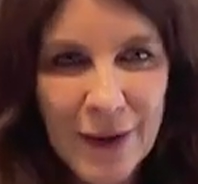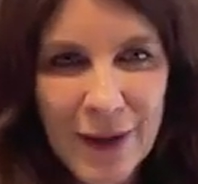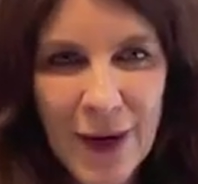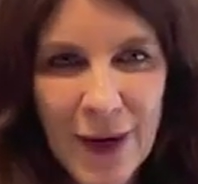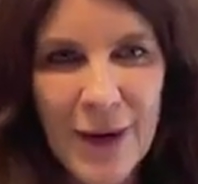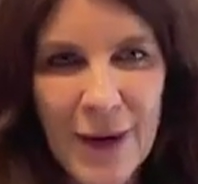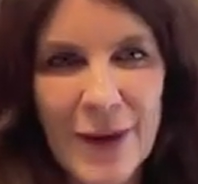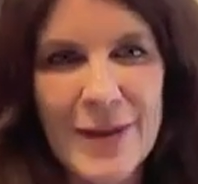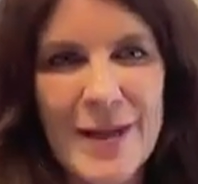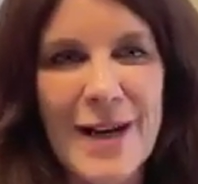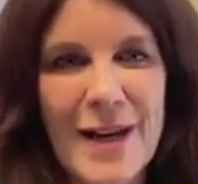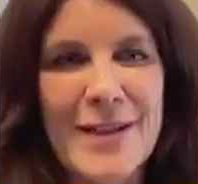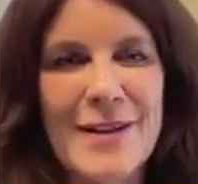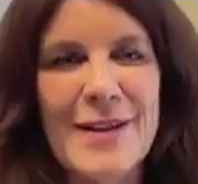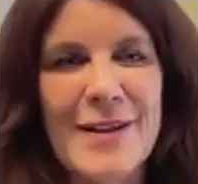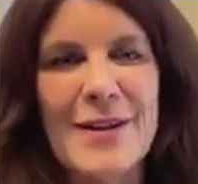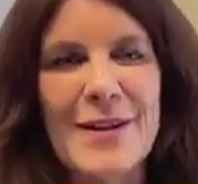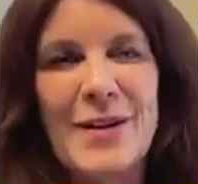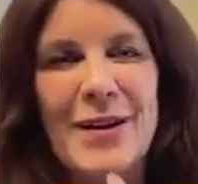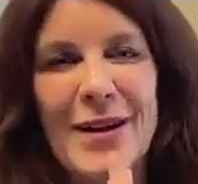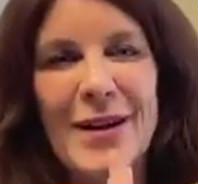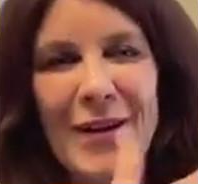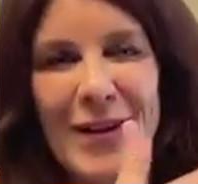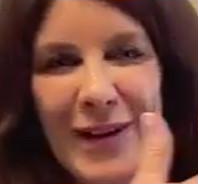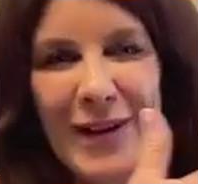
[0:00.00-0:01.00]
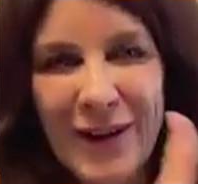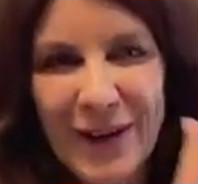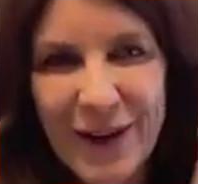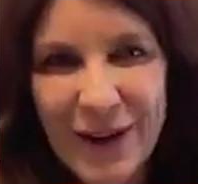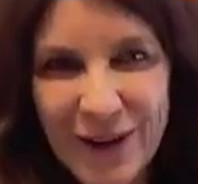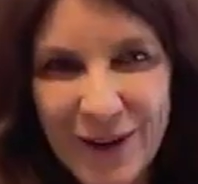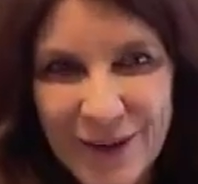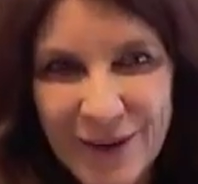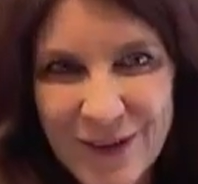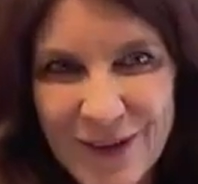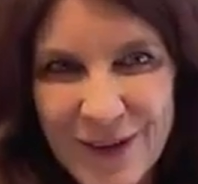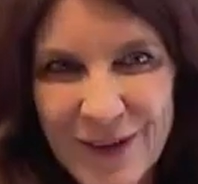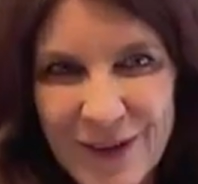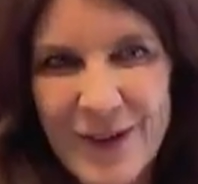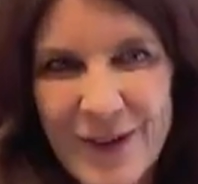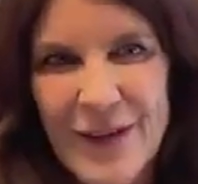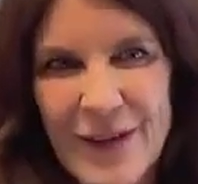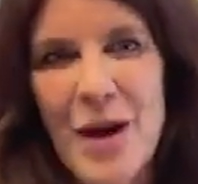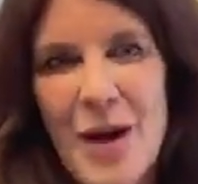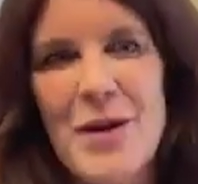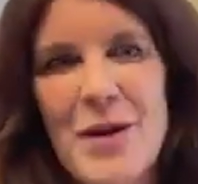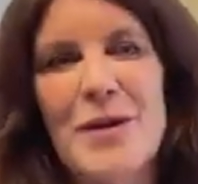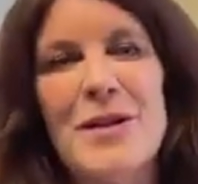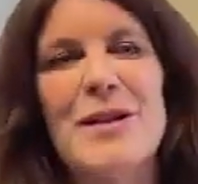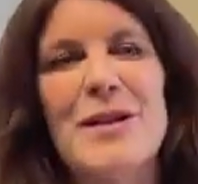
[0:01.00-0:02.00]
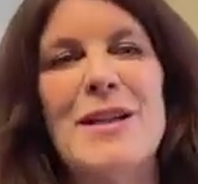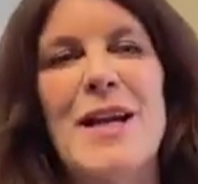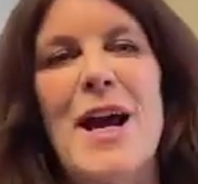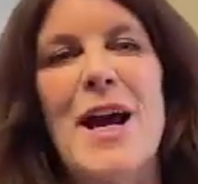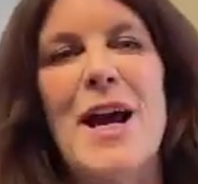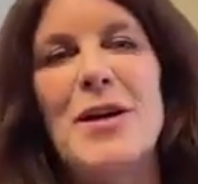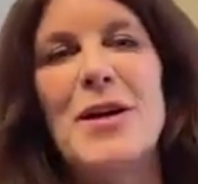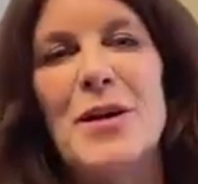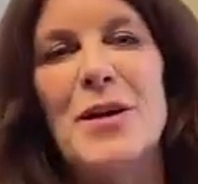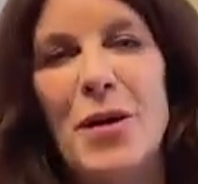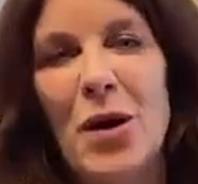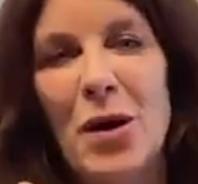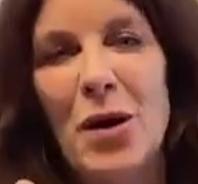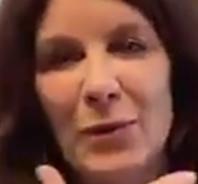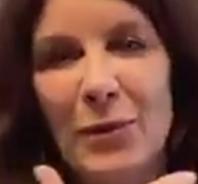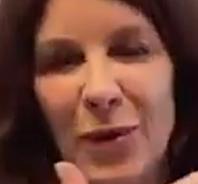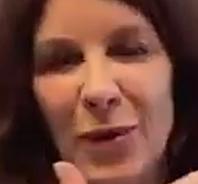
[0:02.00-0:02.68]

Get your ducks in order, understand your